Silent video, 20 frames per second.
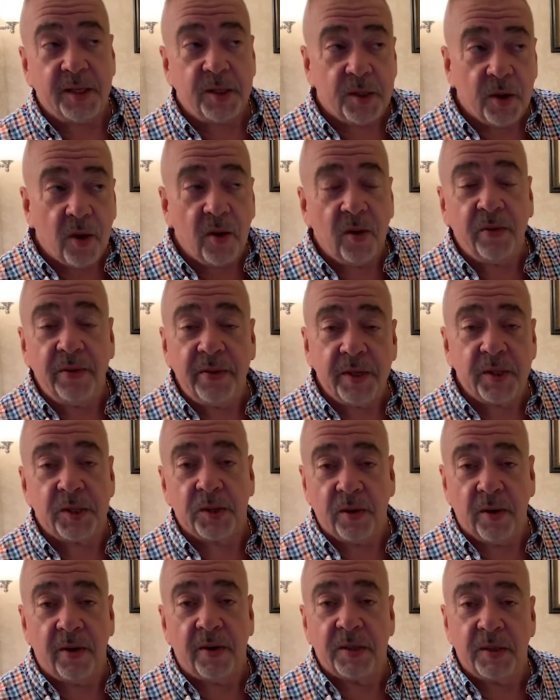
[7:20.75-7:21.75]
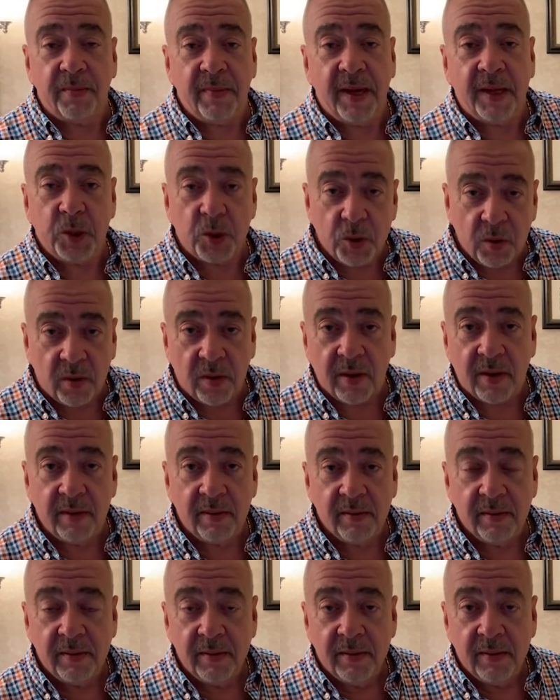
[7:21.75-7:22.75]
I told this girl to make
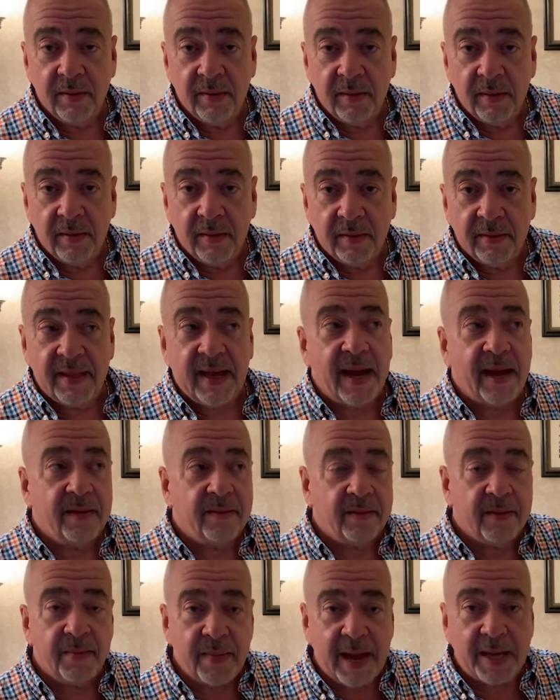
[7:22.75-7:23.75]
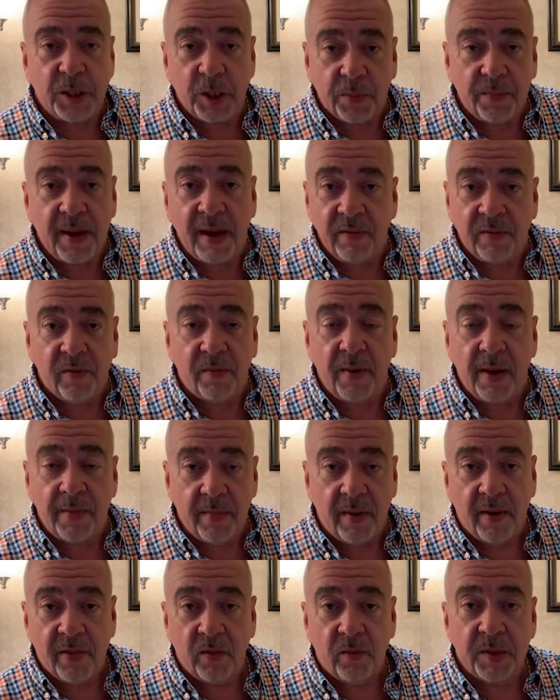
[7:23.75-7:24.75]
sure that the magic band from my
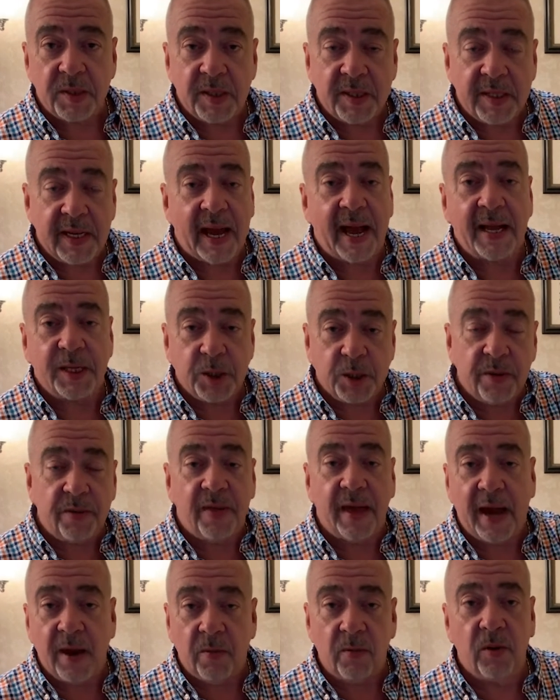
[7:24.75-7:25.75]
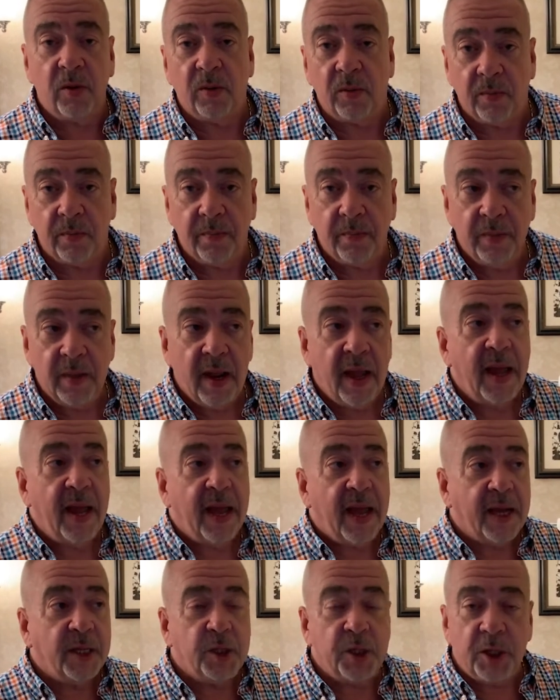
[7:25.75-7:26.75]
mother was attached to that room.
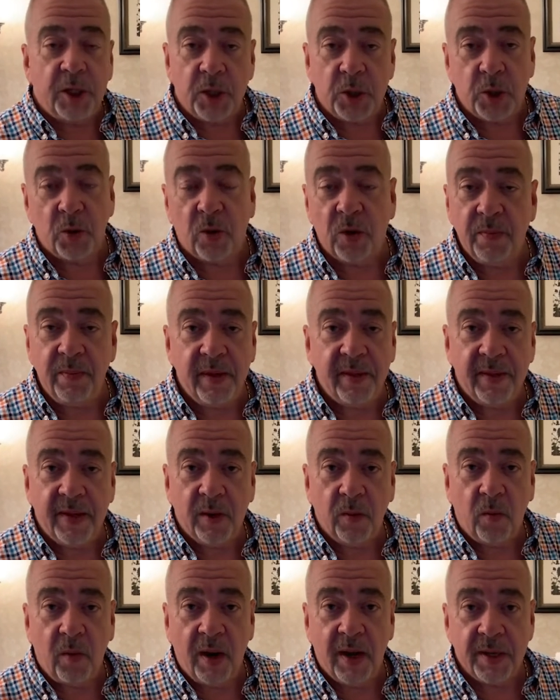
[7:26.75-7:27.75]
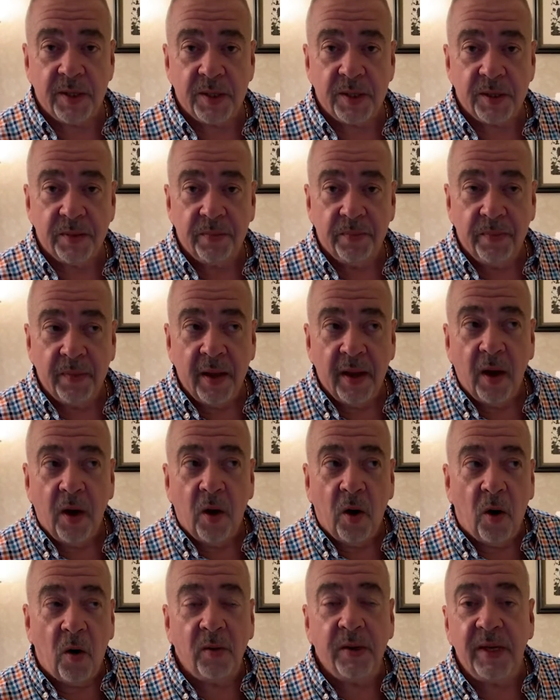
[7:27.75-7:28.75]
And she assured me that it was.
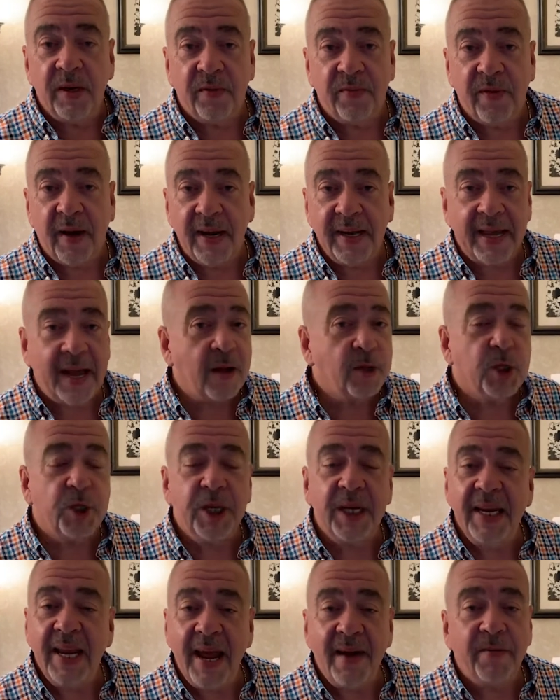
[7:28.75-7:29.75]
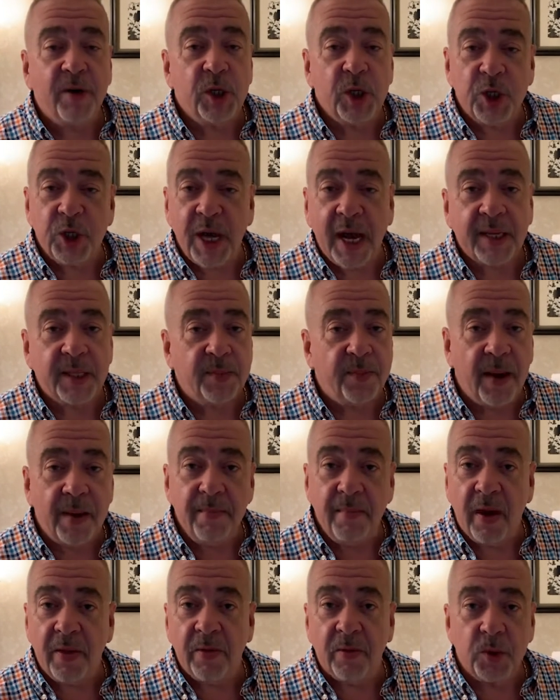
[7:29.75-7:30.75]
Only to find out she never checked
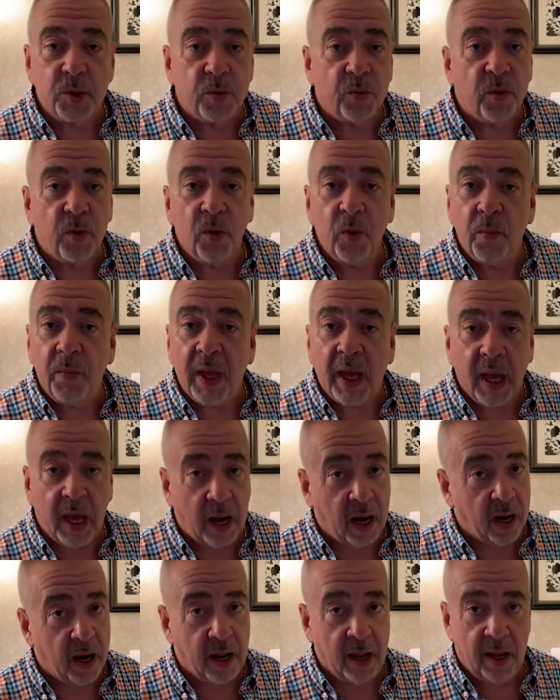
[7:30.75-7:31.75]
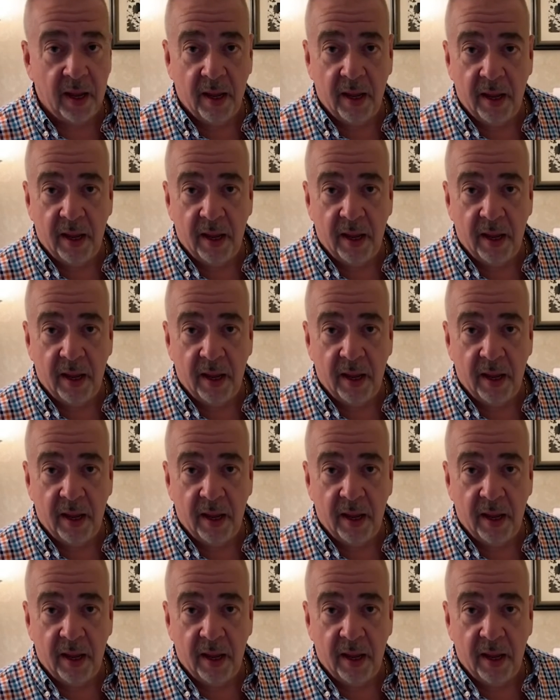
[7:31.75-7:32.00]
my mother's room in.